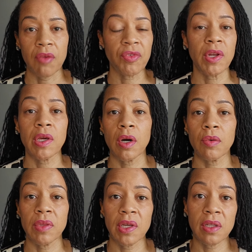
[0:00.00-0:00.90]

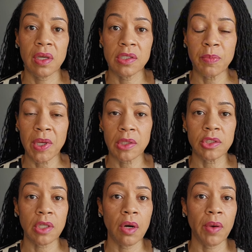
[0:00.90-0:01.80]
video that is being
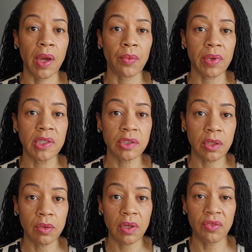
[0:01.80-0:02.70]
shown at
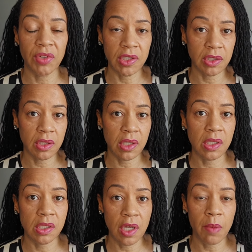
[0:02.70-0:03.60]
regional conventions
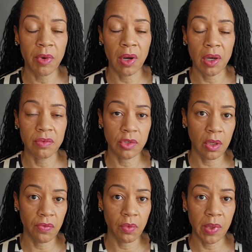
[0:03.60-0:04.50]
this summer of
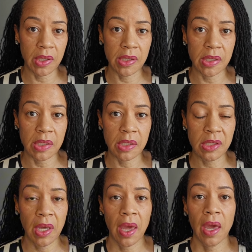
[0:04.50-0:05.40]
Jehovah
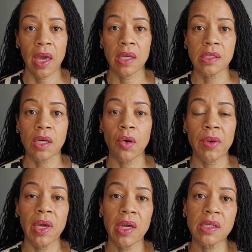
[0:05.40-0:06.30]
Witnesses. And
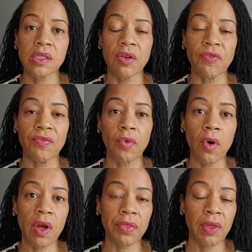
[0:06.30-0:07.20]
so here's the
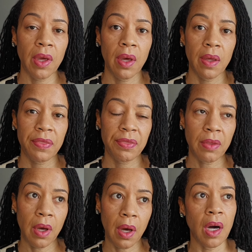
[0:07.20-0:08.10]
fourth
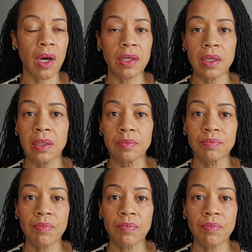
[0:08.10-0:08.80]
unspoken,